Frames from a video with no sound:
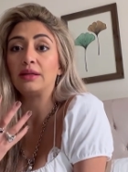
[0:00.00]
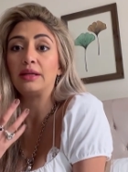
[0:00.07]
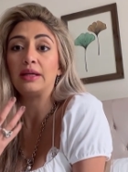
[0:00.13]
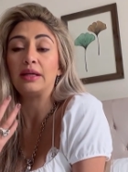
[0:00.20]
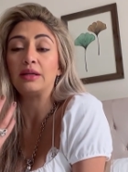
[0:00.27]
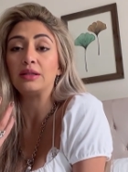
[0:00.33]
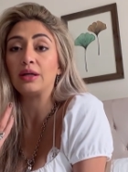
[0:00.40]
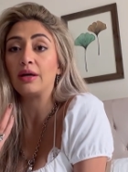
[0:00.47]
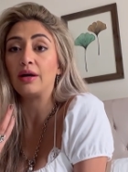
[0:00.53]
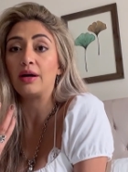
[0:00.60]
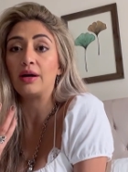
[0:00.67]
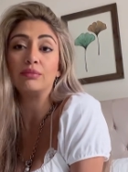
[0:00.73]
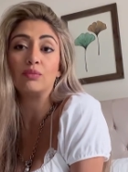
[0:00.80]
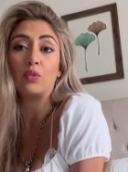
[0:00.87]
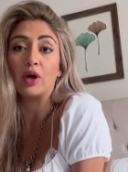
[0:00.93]
in
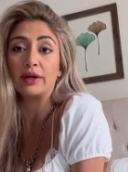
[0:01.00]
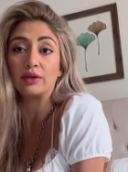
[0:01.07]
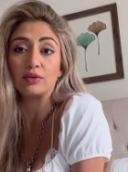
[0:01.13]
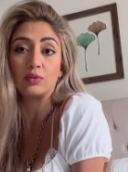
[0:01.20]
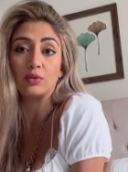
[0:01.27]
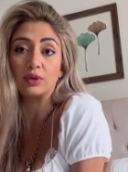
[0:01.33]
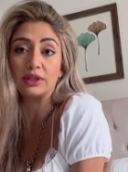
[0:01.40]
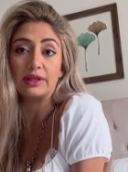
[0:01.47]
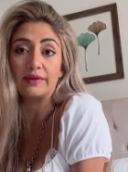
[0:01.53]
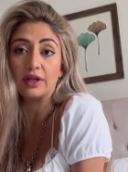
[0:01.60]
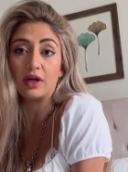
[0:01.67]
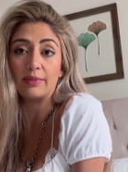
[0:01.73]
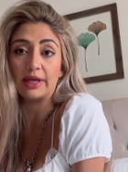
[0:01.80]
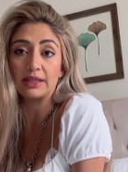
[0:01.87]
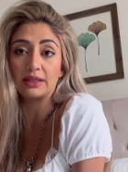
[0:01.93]
turn working towards living
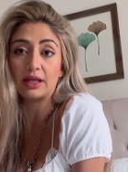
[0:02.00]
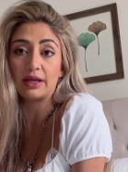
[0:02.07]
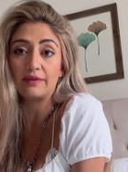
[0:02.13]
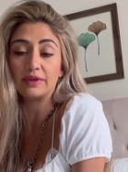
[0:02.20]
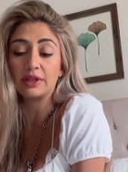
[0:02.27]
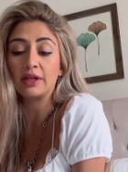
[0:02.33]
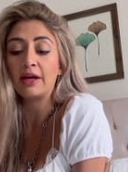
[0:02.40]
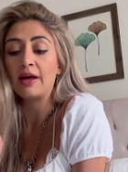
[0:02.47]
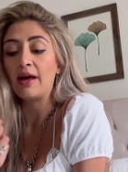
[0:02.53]
our best lives.